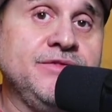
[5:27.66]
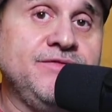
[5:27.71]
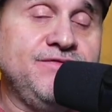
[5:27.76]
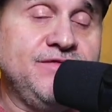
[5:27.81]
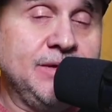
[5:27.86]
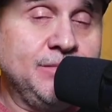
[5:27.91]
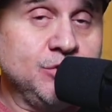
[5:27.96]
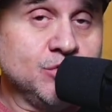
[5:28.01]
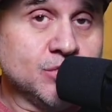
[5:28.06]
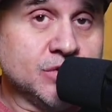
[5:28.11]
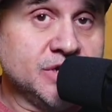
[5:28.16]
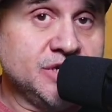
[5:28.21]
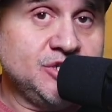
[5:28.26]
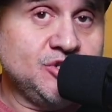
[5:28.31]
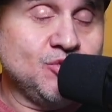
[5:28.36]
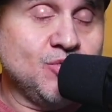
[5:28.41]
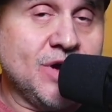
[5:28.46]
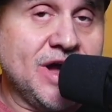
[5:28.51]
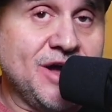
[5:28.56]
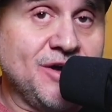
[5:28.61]
February
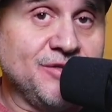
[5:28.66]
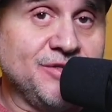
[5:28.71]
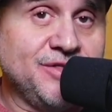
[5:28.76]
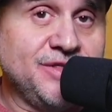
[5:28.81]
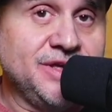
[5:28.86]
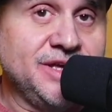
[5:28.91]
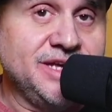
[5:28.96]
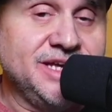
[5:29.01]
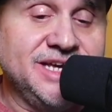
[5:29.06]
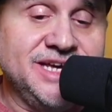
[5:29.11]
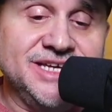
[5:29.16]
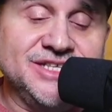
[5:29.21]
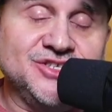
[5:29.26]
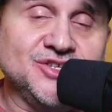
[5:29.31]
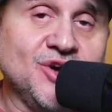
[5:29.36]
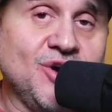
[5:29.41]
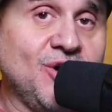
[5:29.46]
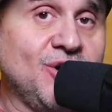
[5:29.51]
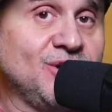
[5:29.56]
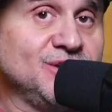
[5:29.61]
12th.
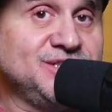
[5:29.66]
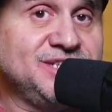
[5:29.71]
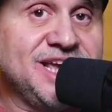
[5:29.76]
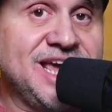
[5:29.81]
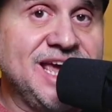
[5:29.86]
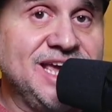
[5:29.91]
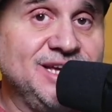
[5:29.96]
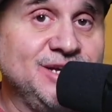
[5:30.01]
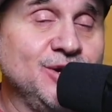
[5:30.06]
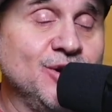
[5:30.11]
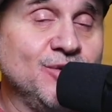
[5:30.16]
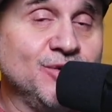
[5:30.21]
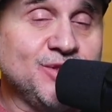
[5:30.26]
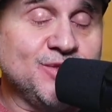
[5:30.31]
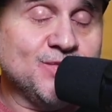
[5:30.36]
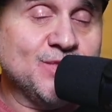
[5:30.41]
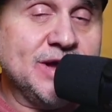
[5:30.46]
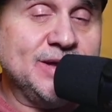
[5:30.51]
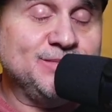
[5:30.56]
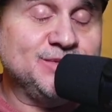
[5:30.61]
It's all day. Go to
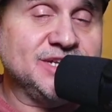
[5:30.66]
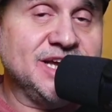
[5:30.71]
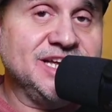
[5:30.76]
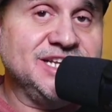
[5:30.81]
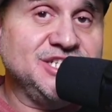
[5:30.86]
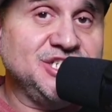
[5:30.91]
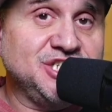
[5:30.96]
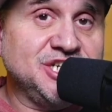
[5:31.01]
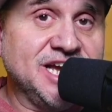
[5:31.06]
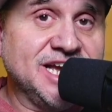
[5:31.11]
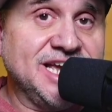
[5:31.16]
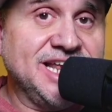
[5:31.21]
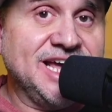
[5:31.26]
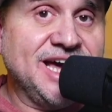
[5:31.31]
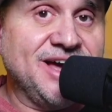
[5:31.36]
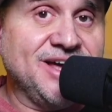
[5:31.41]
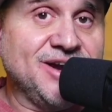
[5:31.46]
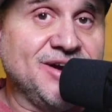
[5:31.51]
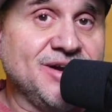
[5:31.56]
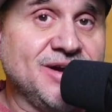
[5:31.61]
the website and check it
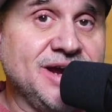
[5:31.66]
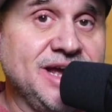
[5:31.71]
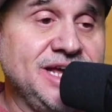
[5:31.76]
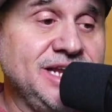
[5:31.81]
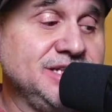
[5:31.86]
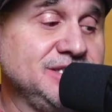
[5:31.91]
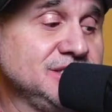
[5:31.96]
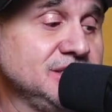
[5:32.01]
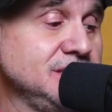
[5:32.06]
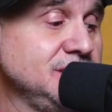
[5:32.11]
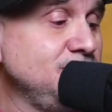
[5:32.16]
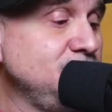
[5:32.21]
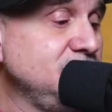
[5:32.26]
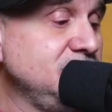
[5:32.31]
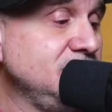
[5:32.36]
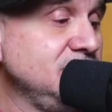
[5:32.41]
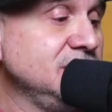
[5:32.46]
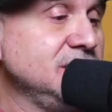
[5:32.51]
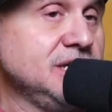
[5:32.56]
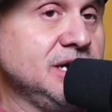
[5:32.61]
out, all right? It's going to
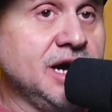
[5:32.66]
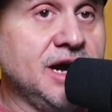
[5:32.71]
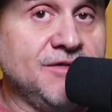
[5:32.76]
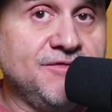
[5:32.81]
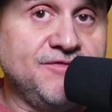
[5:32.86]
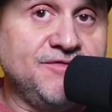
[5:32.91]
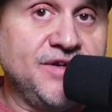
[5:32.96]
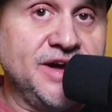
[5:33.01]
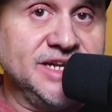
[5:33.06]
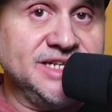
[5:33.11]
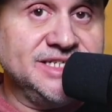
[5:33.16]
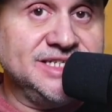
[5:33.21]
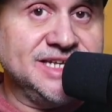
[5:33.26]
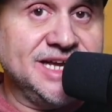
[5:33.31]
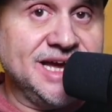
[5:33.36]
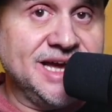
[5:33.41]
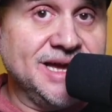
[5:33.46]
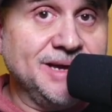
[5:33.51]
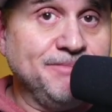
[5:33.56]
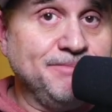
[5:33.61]
be a fun
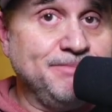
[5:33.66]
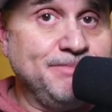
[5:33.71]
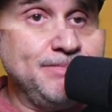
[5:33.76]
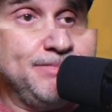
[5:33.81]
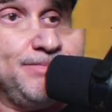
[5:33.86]
time.